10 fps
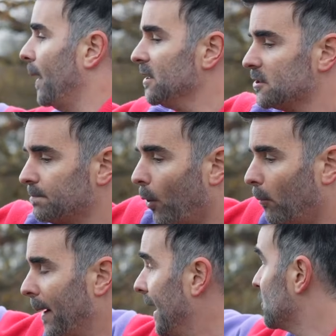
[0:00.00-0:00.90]

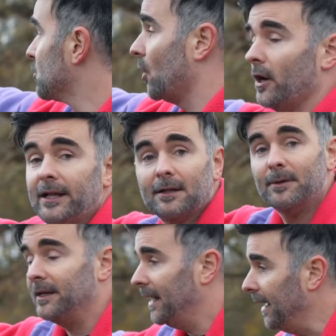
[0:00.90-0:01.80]
sportback design
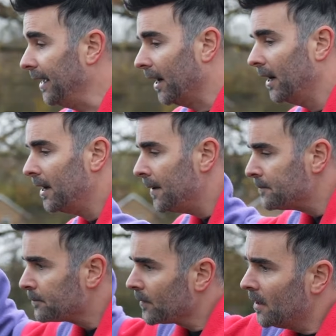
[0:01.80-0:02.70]
element here,
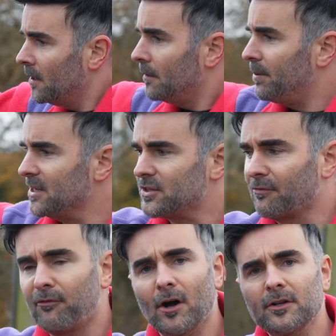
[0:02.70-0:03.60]
but it's the
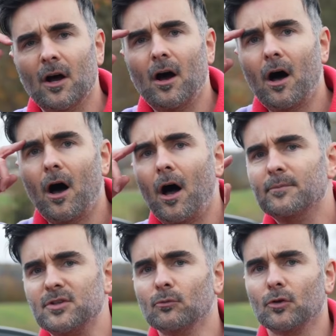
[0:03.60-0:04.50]
front I'm
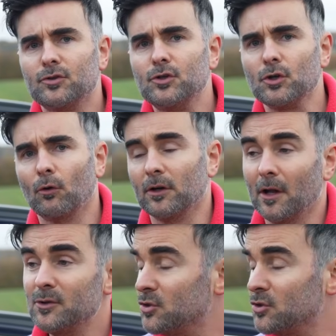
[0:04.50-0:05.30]
still not too sure on, and